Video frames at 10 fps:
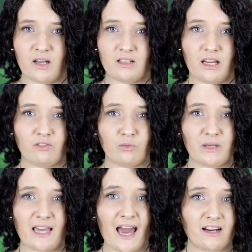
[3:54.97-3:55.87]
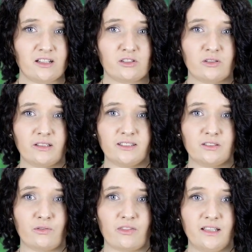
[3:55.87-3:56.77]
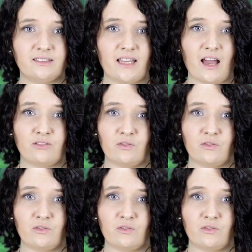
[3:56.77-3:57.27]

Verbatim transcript: might ever be added to the list of things they have